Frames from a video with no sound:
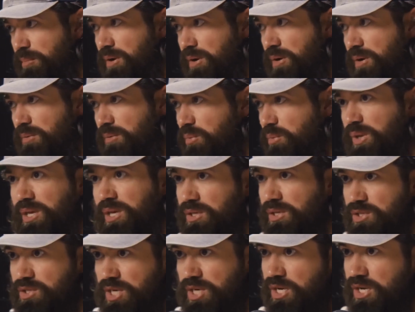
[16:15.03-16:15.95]
a week
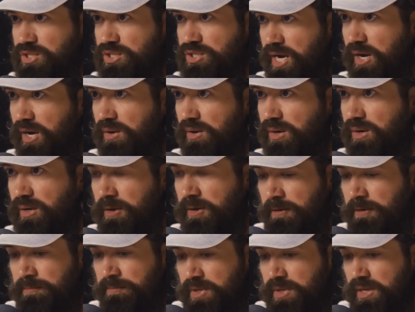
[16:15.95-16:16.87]
and change out.
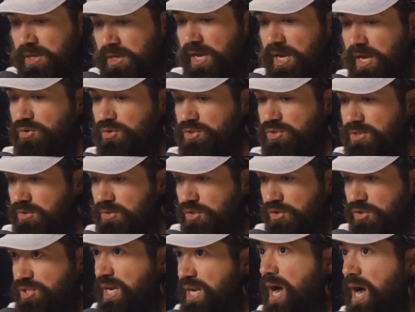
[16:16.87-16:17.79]
And there's
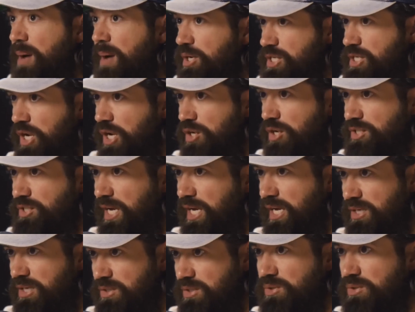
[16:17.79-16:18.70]
there's not much else I
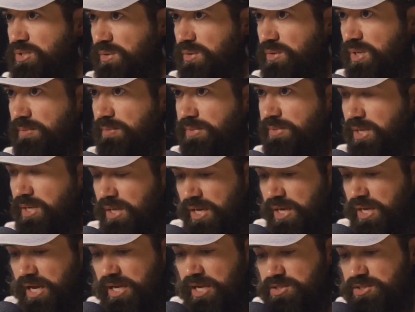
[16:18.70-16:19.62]
can do to it.
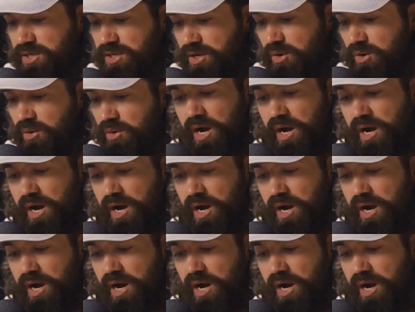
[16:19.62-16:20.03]
And so